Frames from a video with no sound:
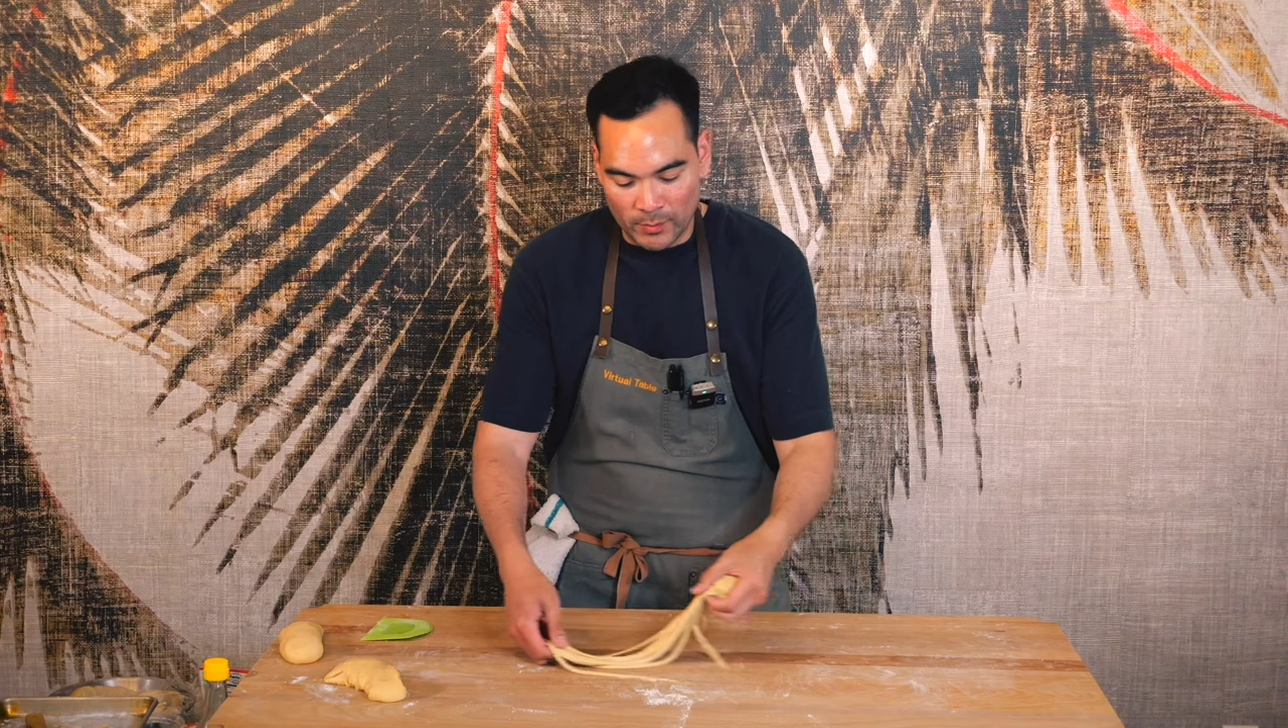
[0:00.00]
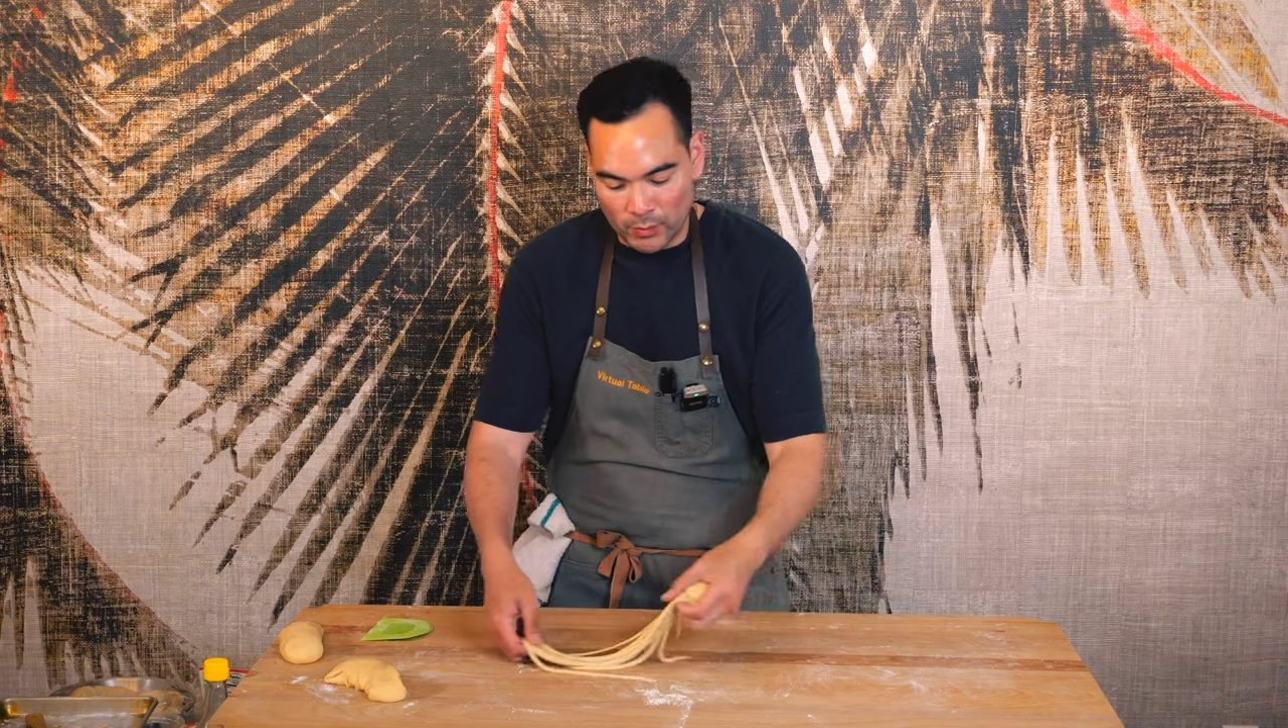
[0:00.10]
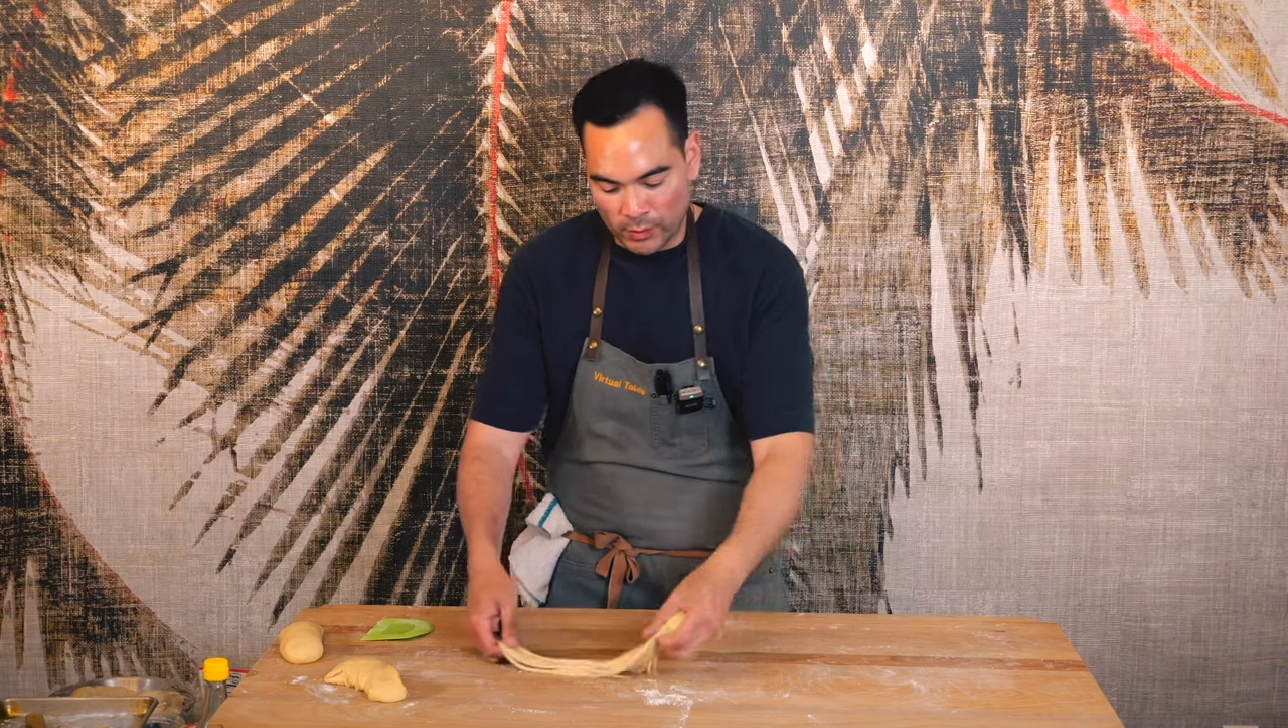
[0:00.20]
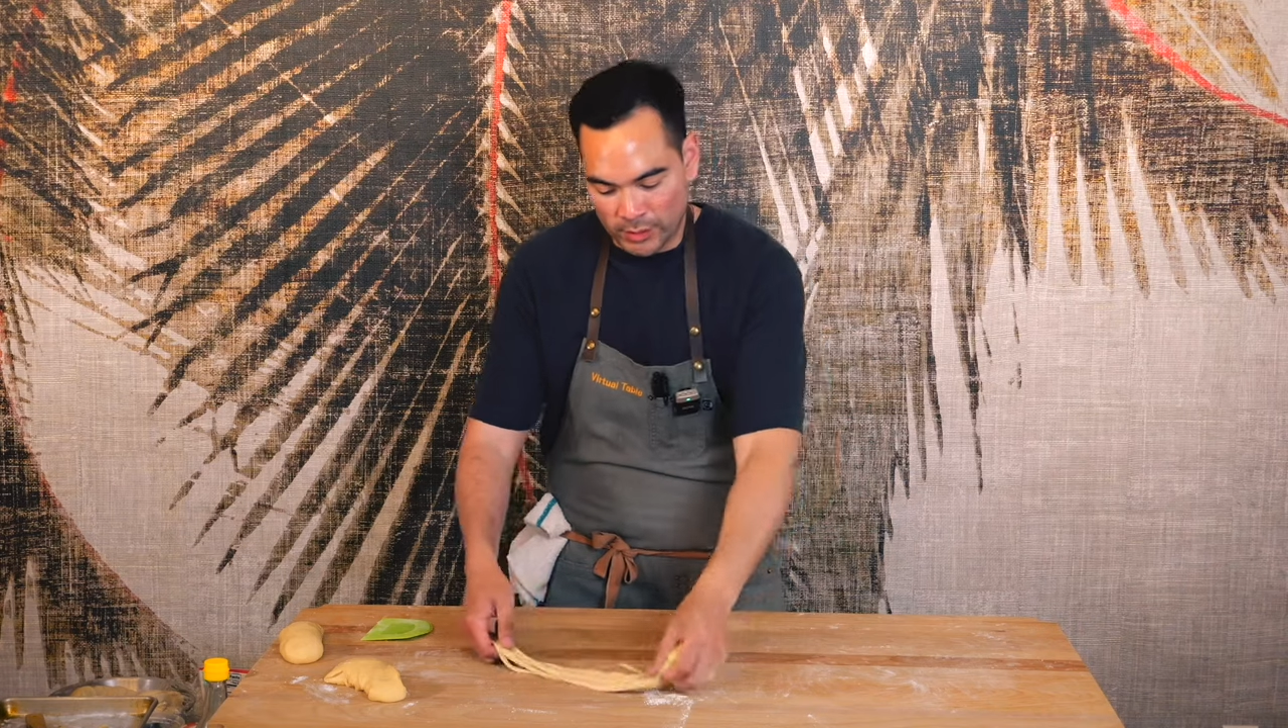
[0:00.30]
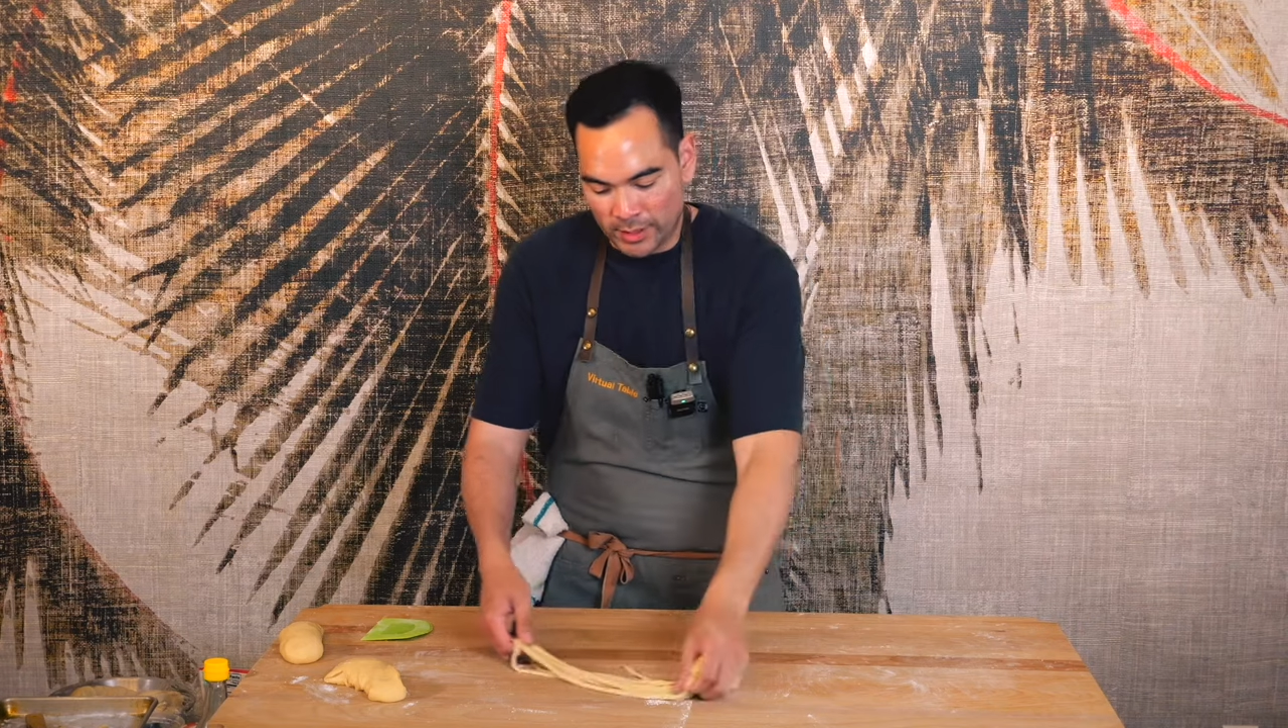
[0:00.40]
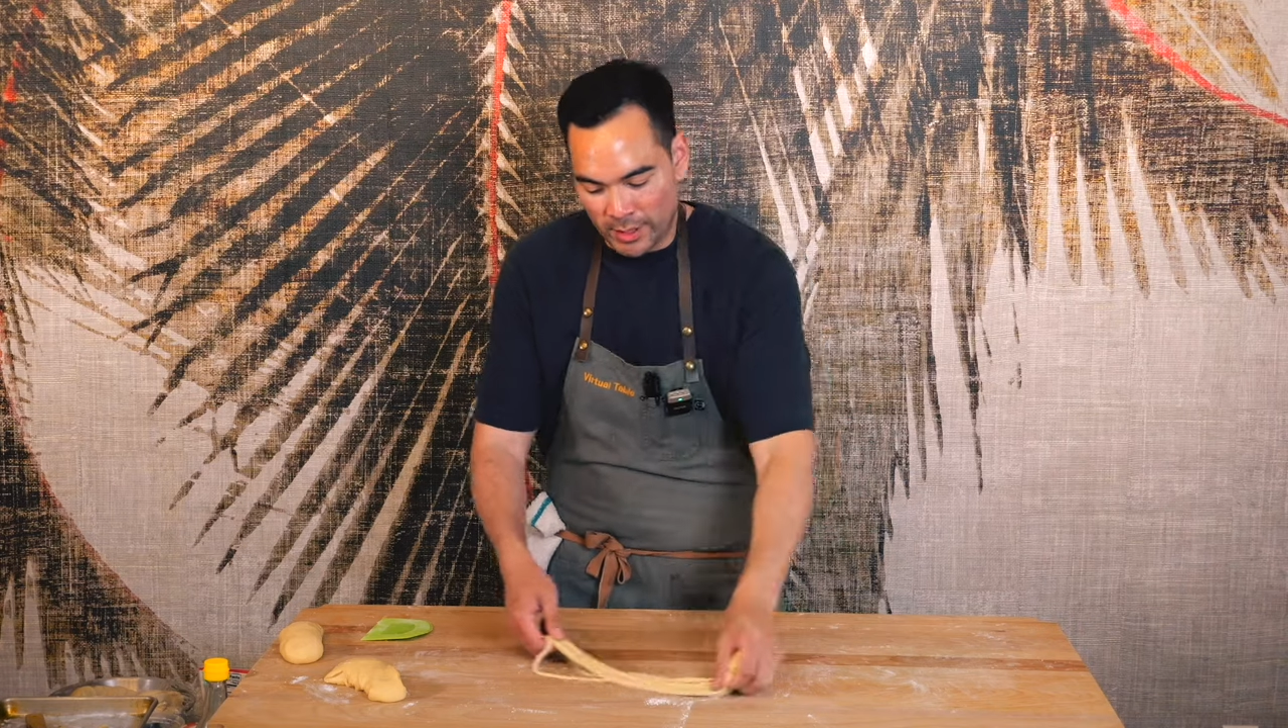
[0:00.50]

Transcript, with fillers: noodles